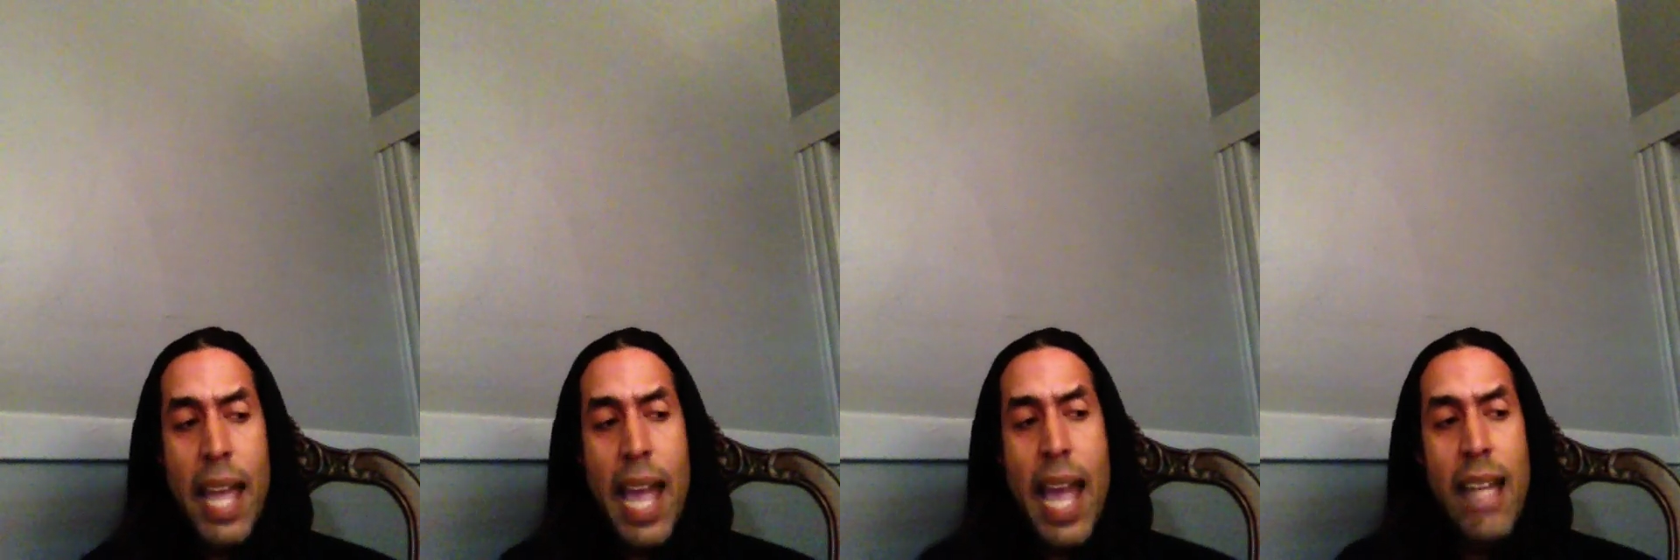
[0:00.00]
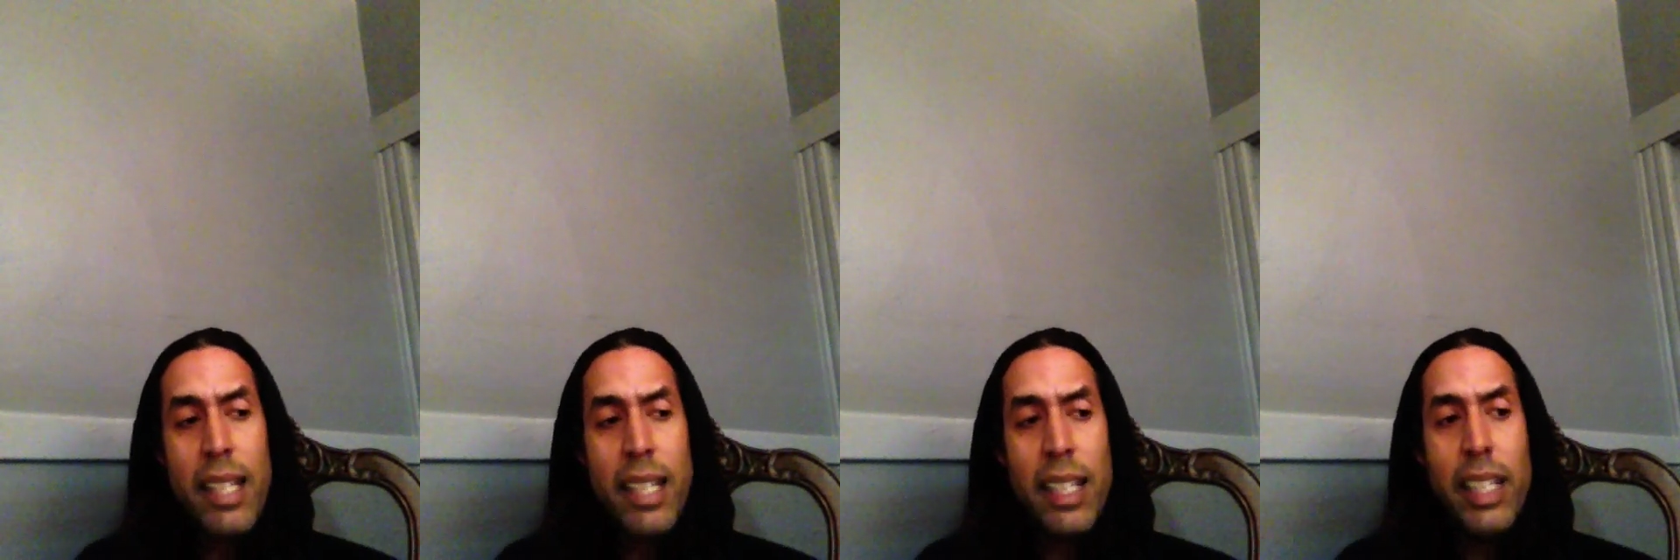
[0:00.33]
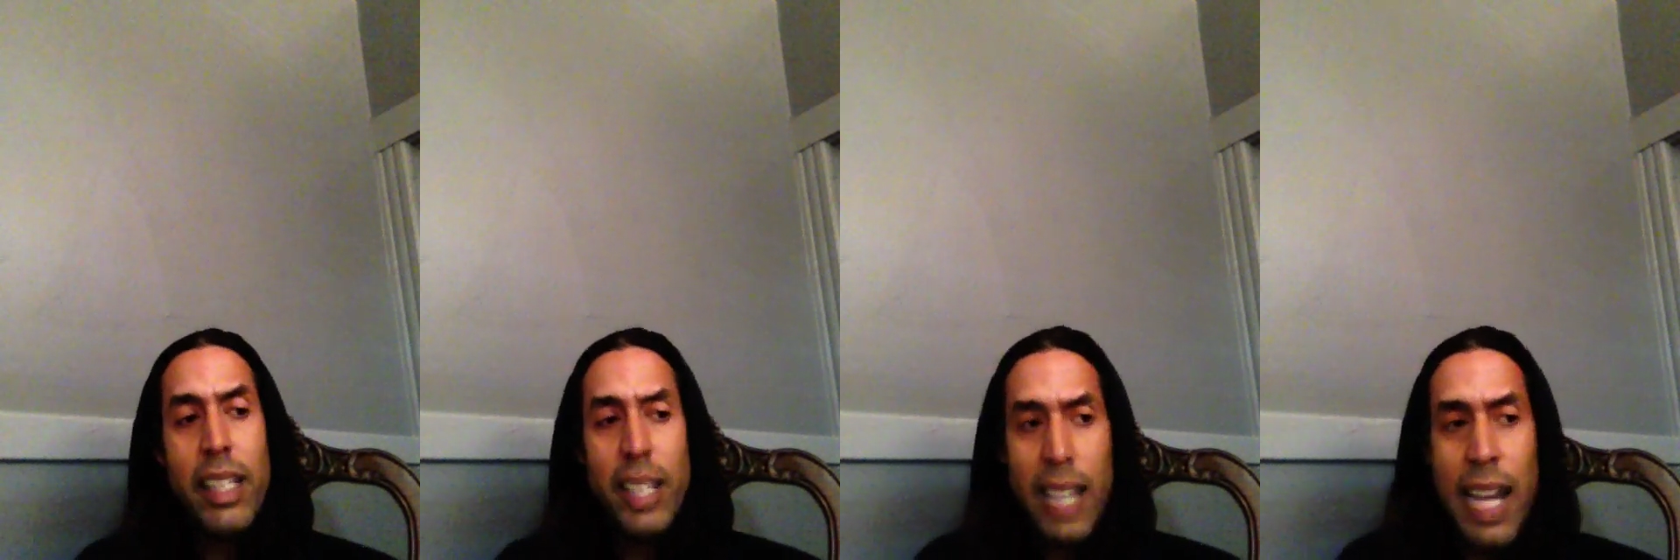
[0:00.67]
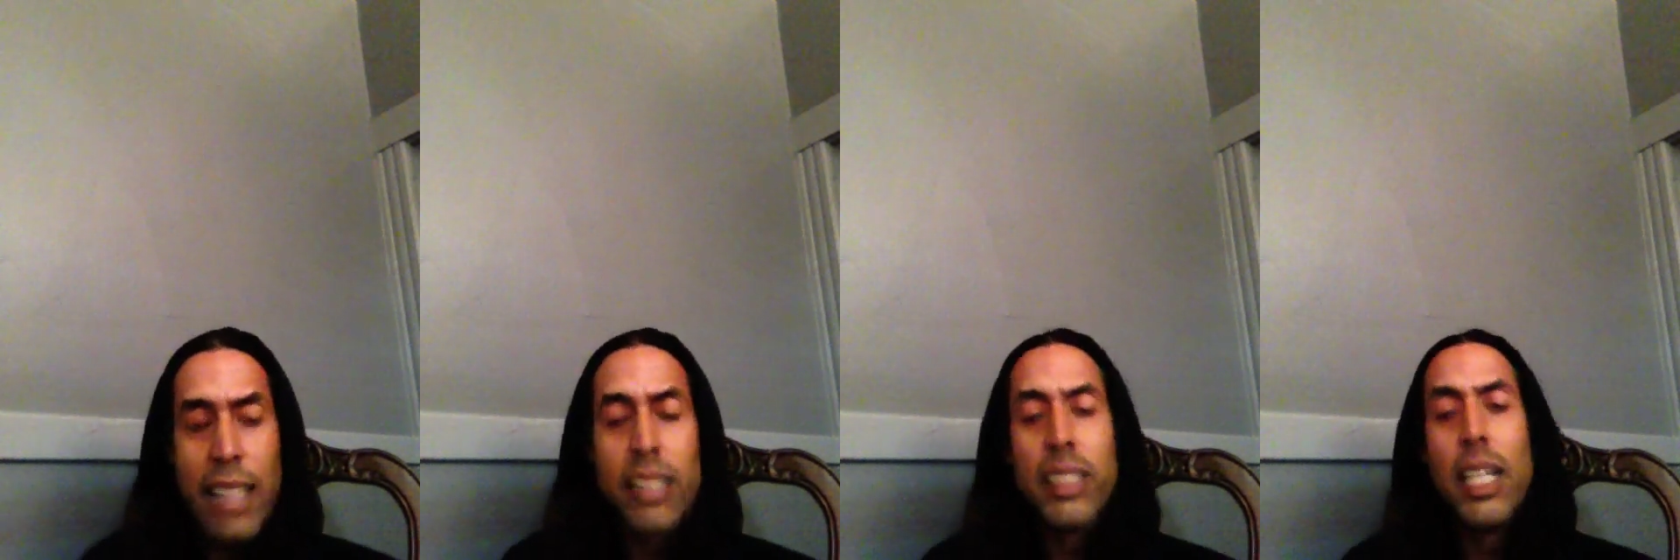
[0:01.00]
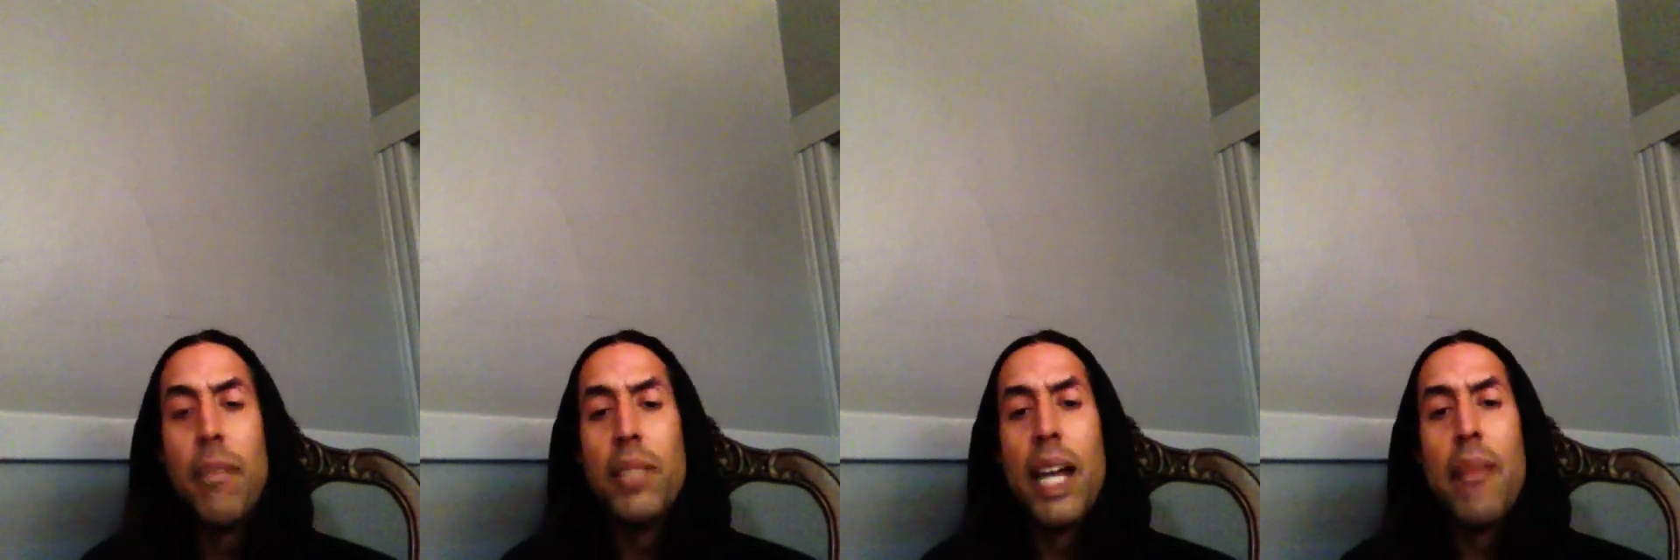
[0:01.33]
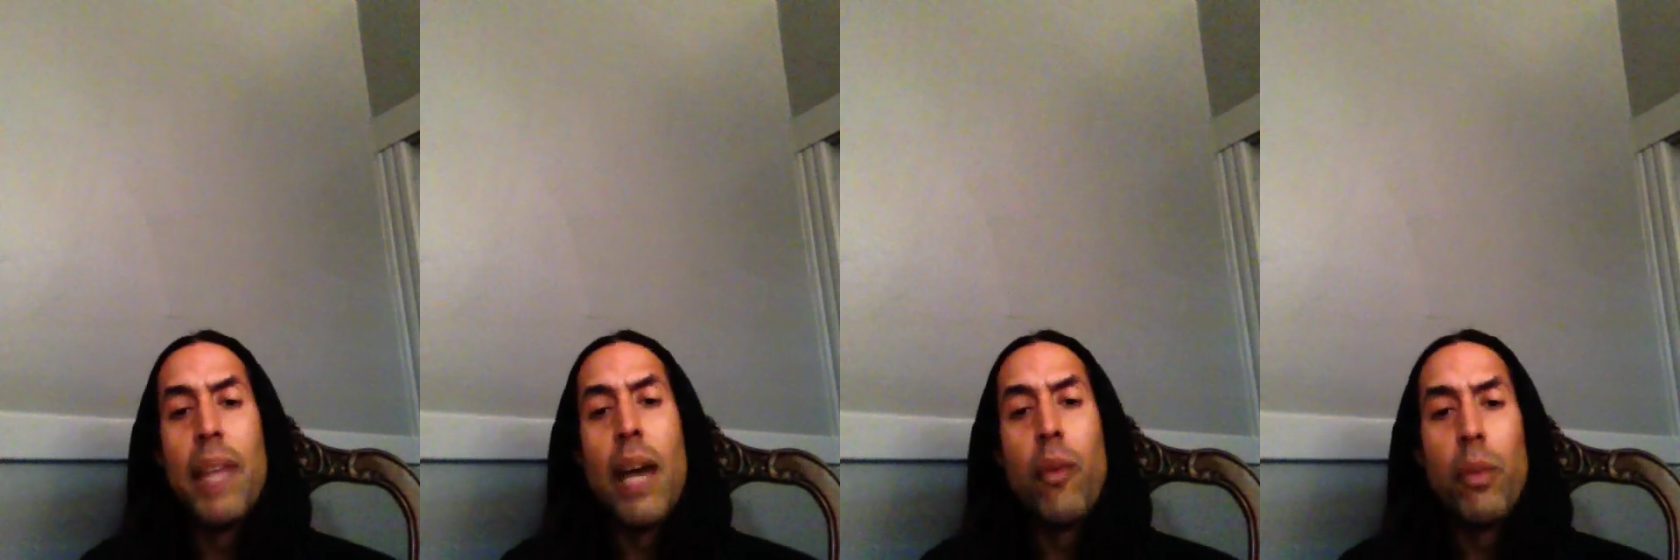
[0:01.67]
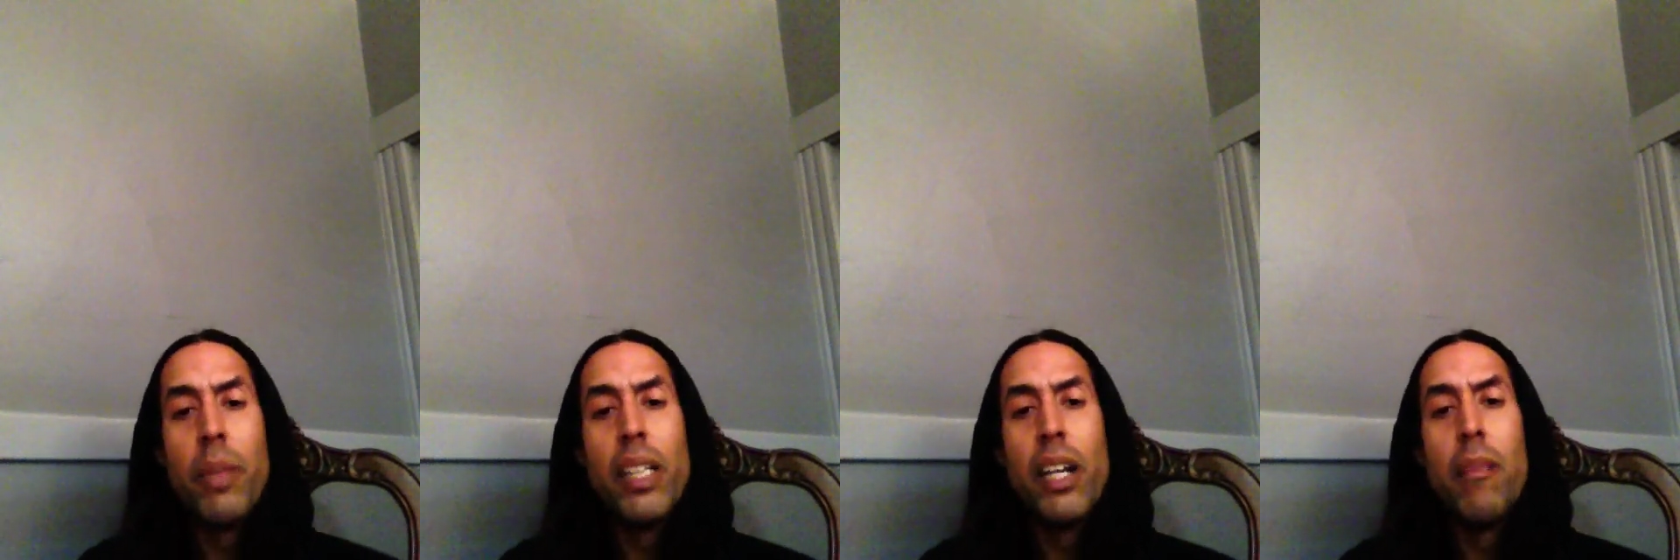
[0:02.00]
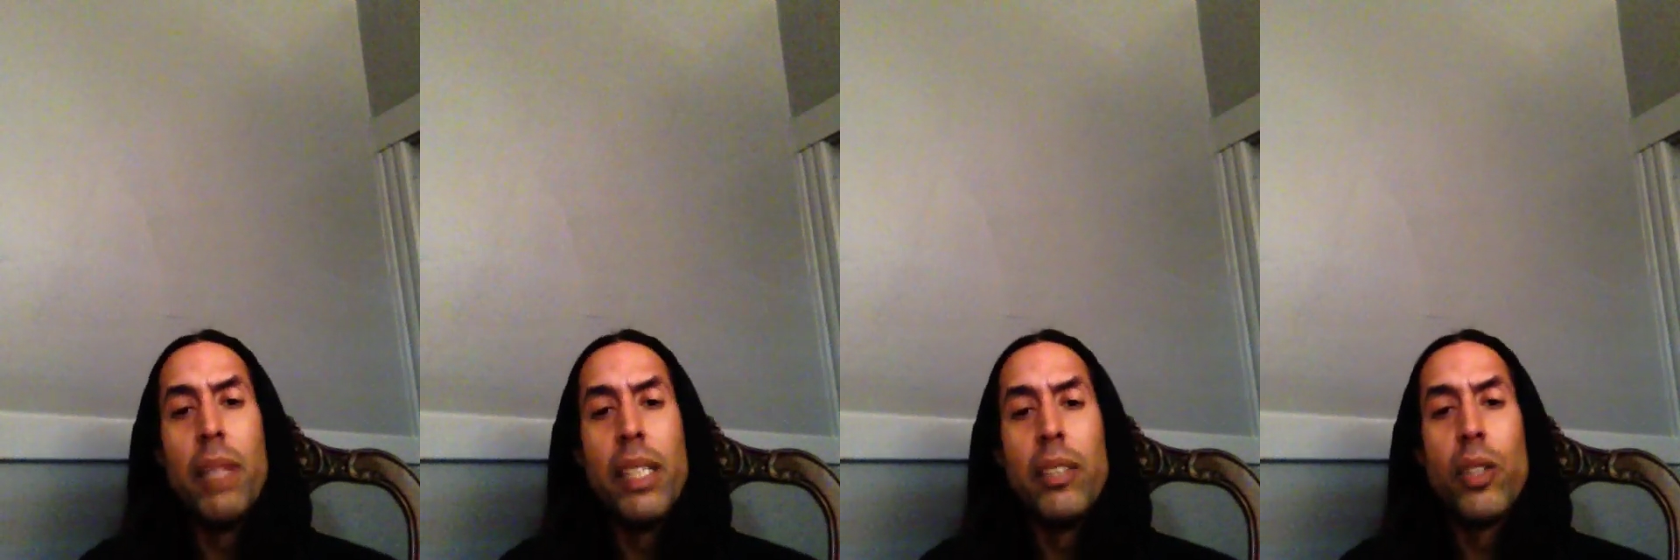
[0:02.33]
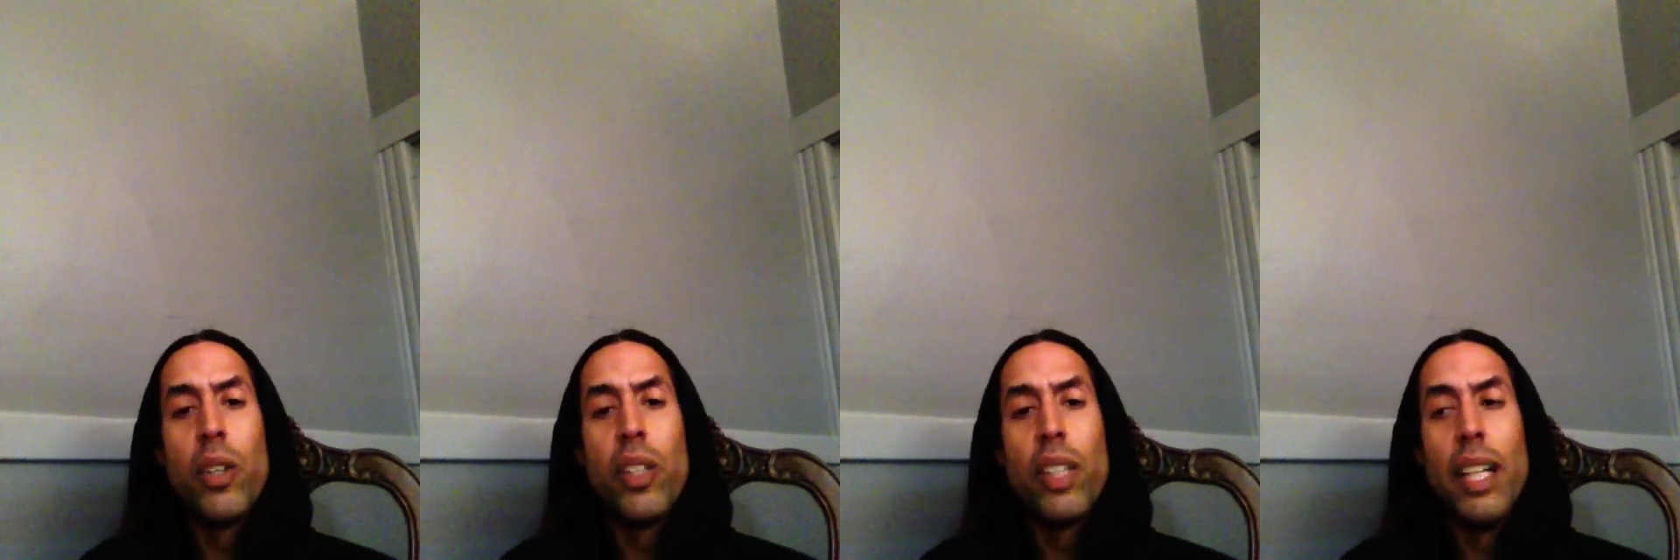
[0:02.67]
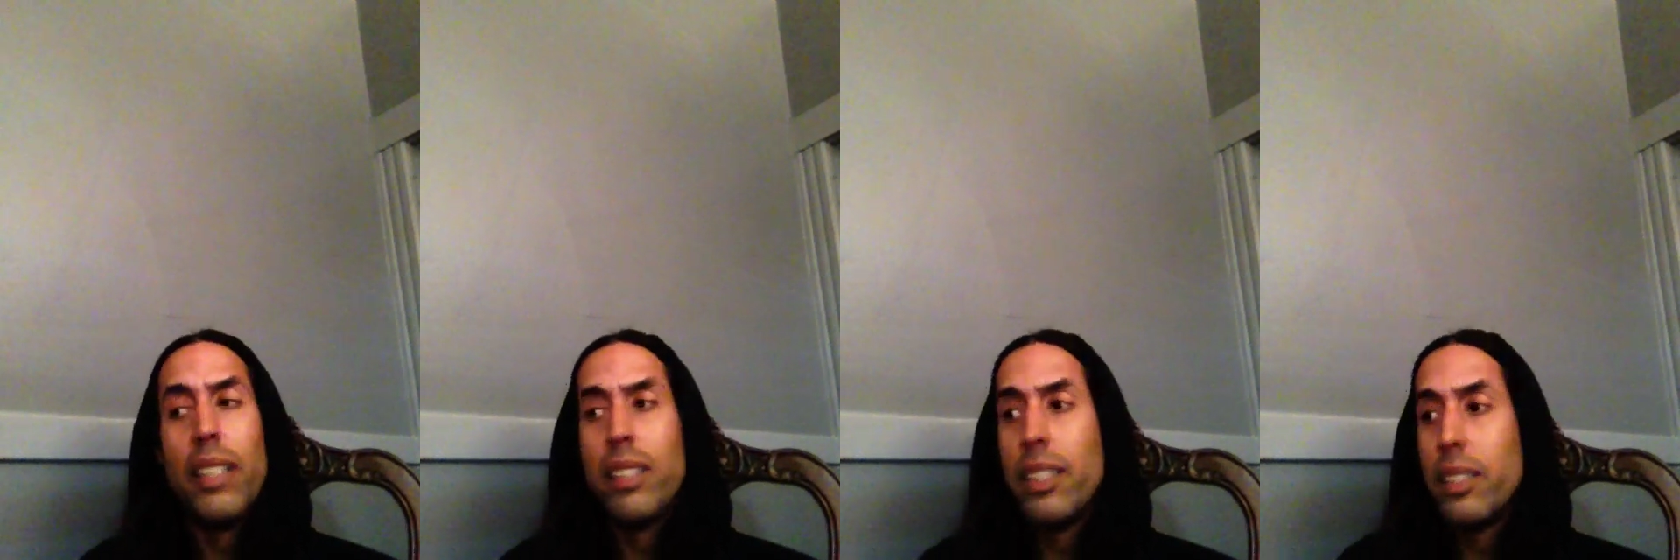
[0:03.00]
And at the same time, that would become internalized.